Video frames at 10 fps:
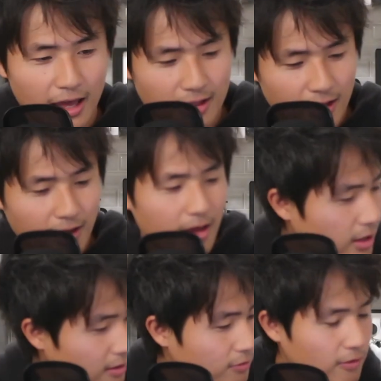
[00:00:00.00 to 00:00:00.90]
and then
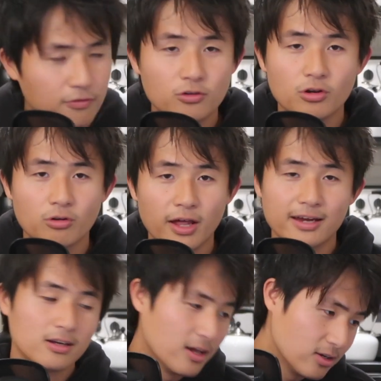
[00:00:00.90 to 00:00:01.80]
give the food you don't
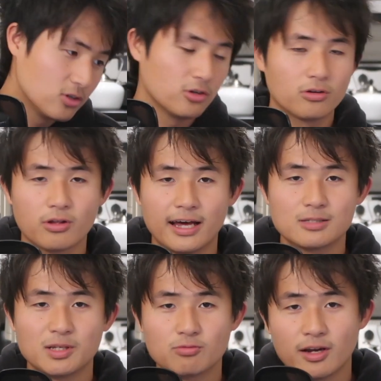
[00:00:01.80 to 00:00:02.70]
like to your
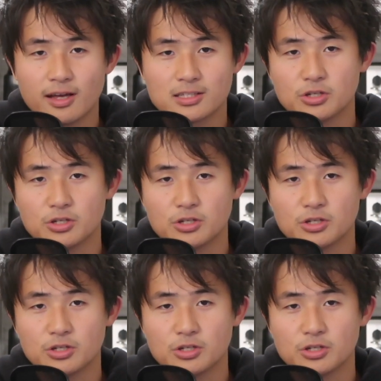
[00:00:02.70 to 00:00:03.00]
classmates right next